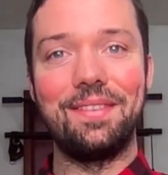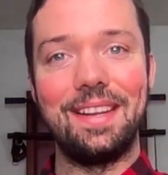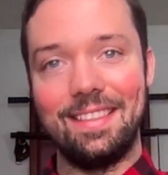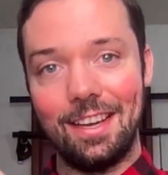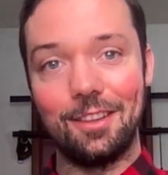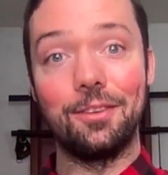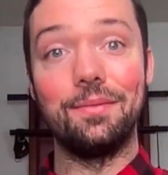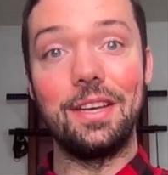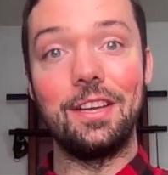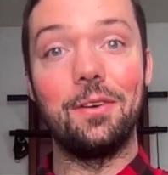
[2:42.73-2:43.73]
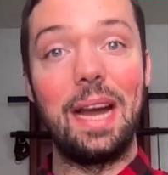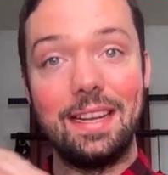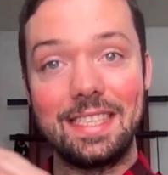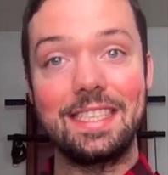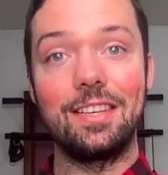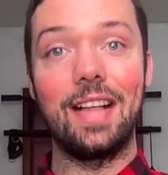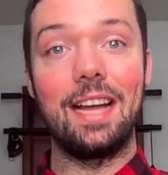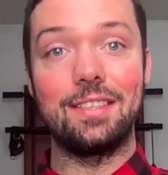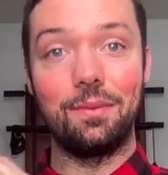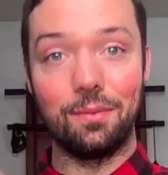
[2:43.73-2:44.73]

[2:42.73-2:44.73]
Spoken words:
in the other video and it still hasn't